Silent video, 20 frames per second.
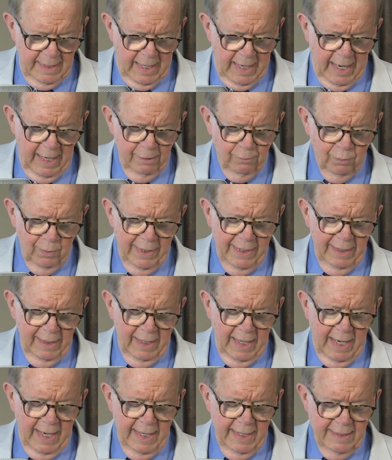I
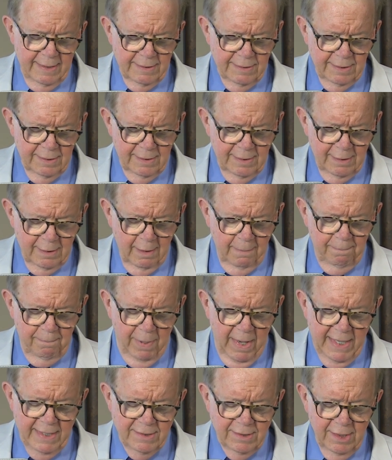realize the
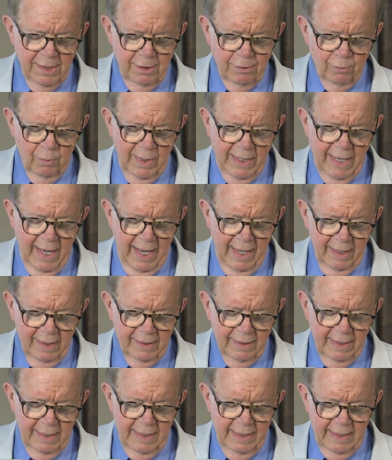basic
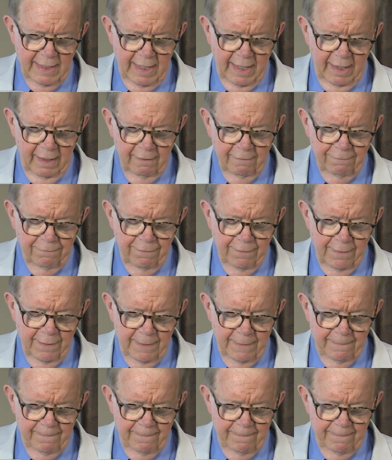reality of